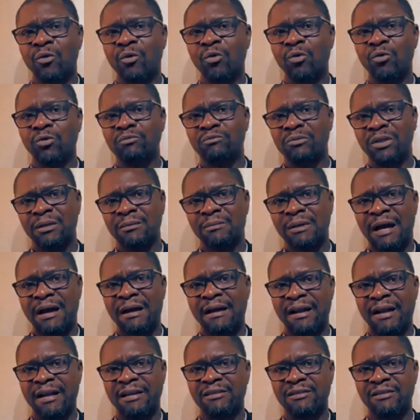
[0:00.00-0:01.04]
hold me by
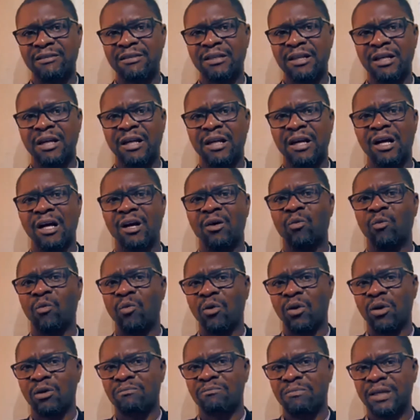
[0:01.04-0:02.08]
hands and
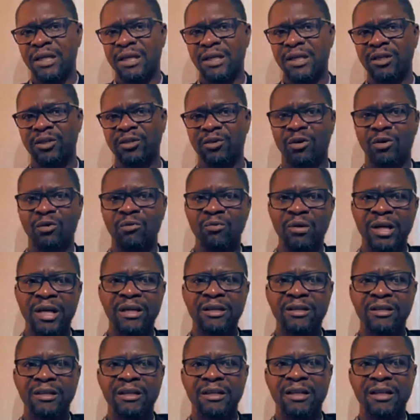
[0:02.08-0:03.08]
walk me in your way.